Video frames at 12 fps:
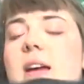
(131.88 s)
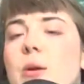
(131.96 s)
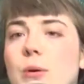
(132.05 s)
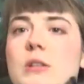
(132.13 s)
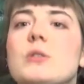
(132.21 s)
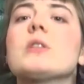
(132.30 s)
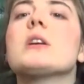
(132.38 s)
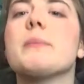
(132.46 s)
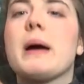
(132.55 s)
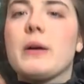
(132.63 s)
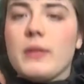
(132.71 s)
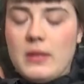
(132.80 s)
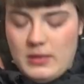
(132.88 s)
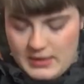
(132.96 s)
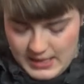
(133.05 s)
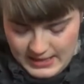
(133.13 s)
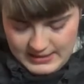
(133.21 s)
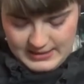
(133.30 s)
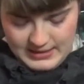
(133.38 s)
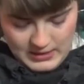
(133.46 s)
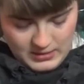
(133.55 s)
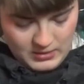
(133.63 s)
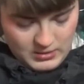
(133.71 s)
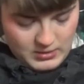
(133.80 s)
we're talking about this
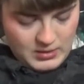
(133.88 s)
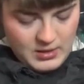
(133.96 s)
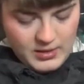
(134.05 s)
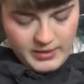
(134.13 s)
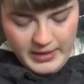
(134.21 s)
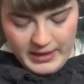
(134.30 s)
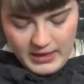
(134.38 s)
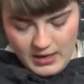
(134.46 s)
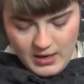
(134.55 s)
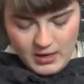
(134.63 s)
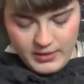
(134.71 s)
thing here.